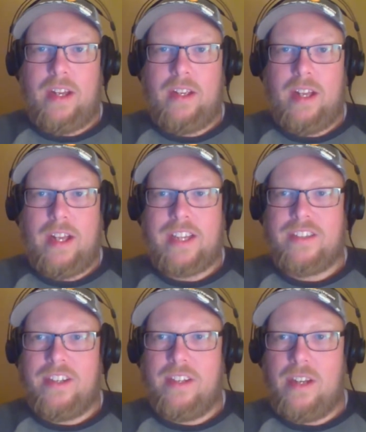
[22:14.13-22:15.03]

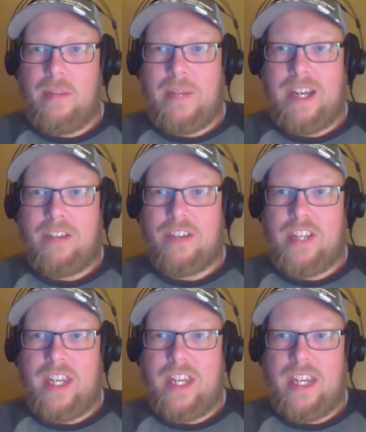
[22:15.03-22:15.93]
Austin
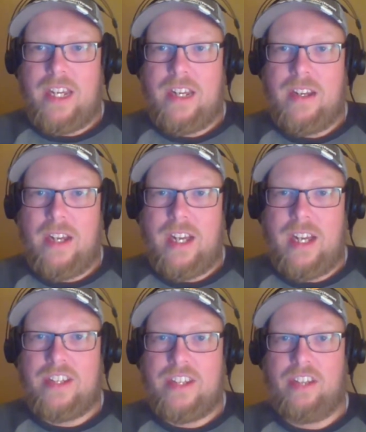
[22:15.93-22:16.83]
about a
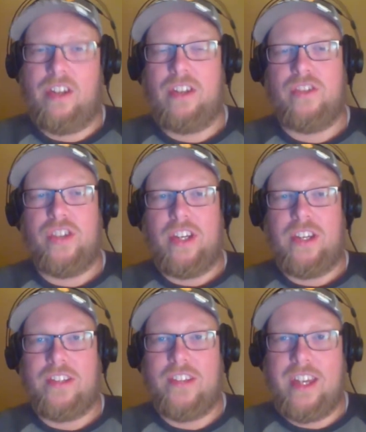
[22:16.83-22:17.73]
technology
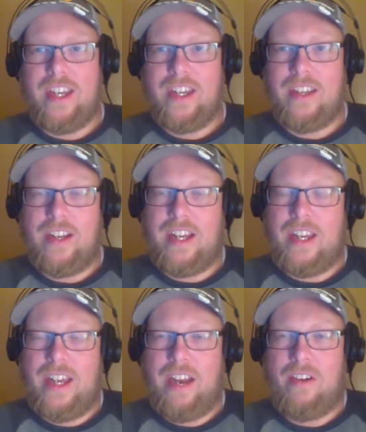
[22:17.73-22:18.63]
signing
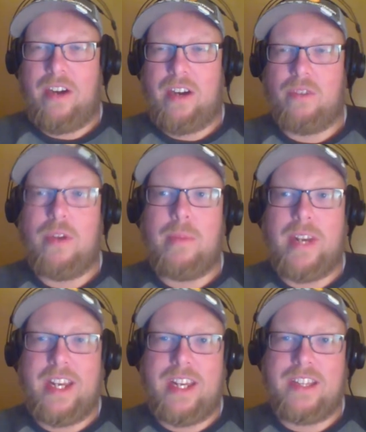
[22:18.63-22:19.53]
or
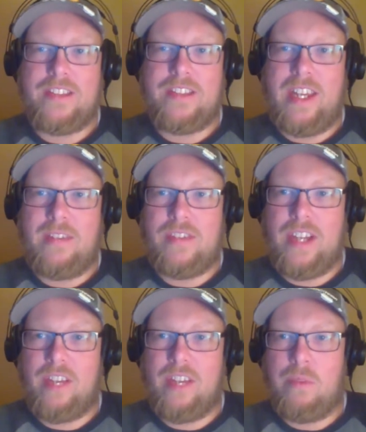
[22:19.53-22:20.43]
agreement, I guess. They've
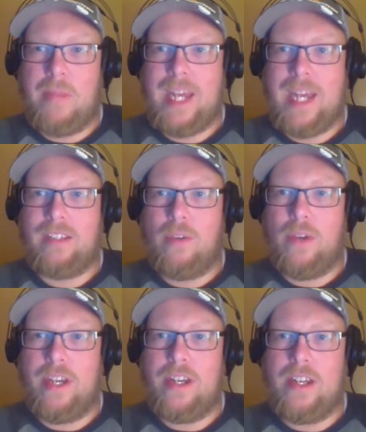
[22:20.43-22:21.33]
signed with Mac
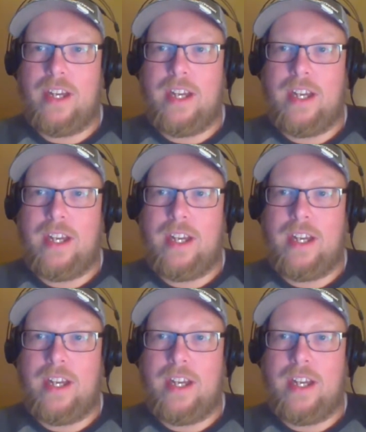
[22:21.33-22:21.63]
Lloyd.